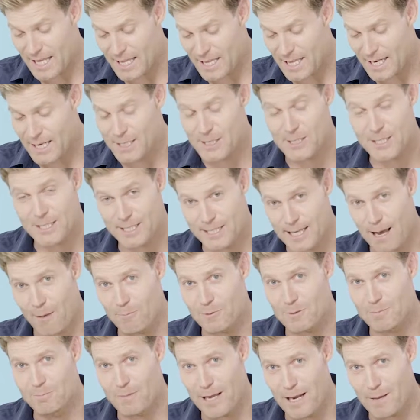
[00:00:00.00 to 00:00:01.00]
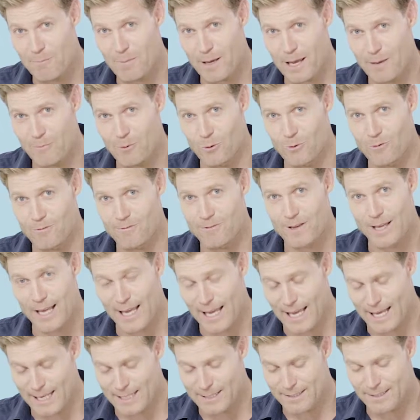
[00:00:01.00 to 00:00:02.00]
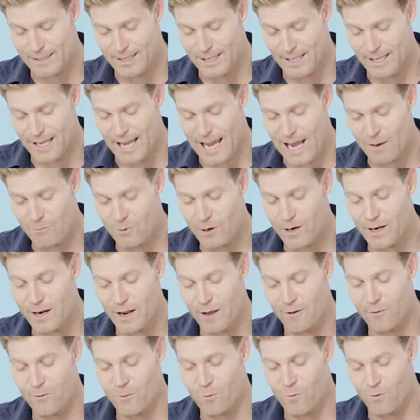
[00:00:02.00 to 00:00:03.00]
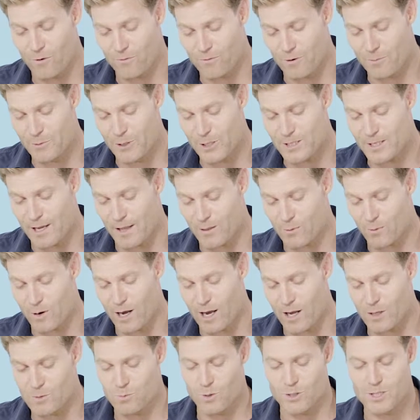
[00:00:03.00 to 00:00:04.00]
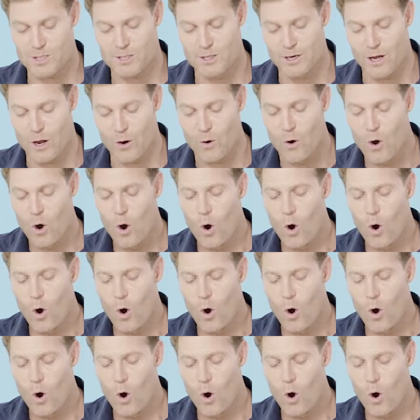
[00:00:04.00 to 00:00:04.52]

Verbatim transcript: that has stumped many people for years. Edwin from New South Wales wants to know,